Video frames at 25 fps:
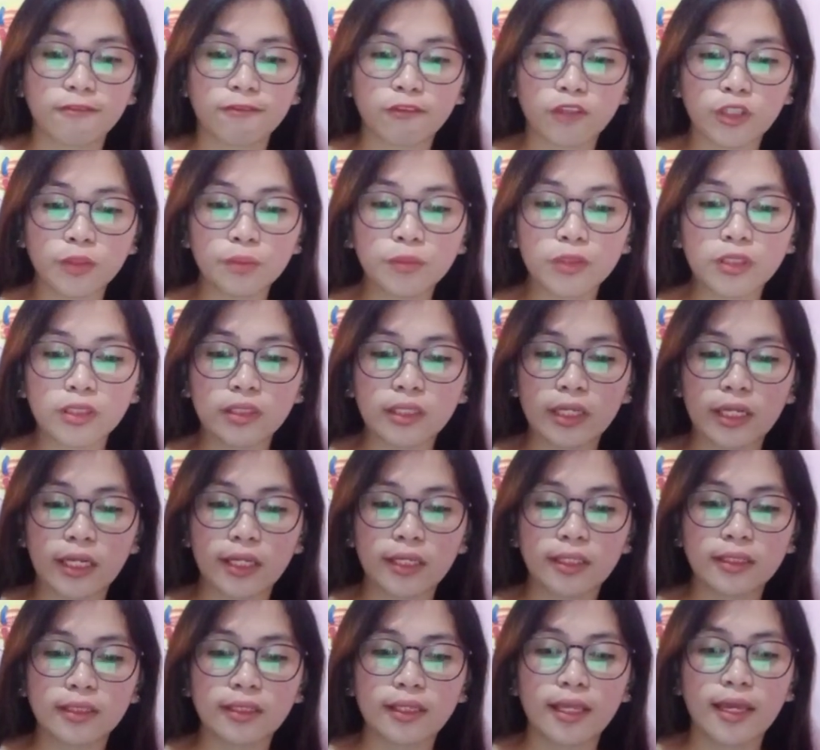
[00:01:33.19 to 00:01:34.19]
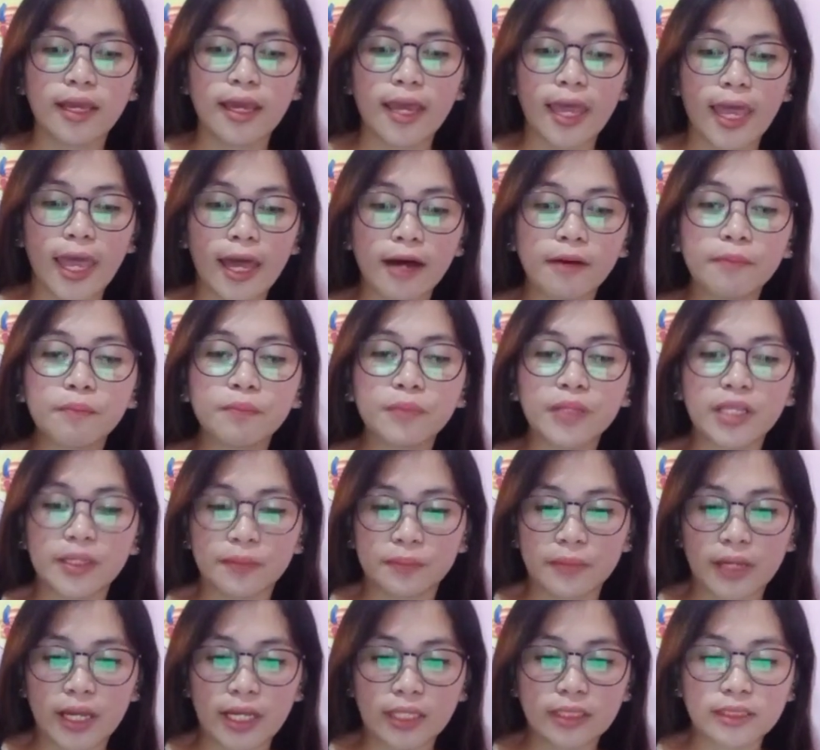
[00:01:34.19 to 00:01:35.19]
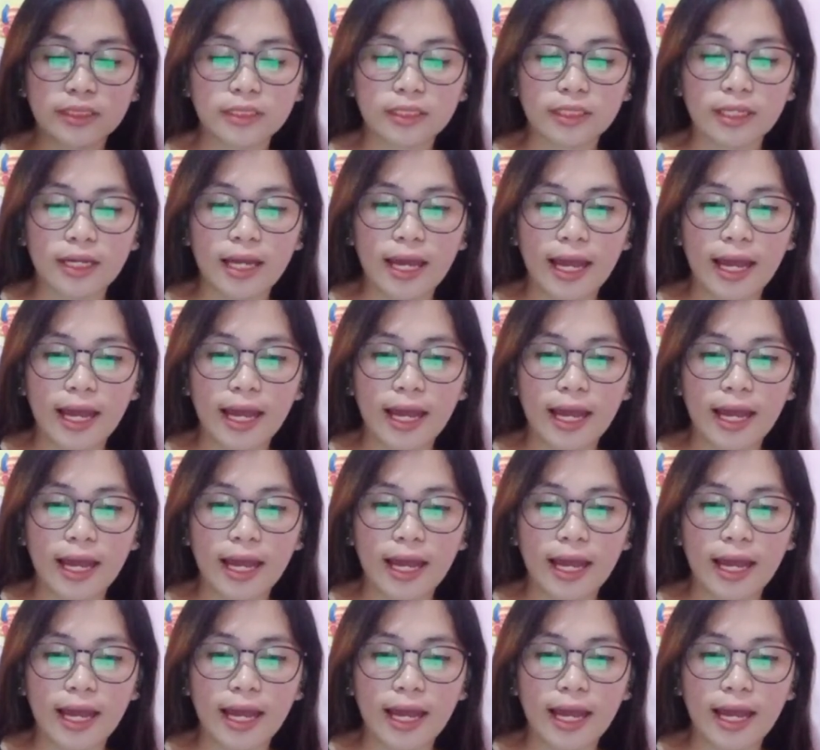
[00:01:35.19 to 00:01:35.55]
formulate, implement,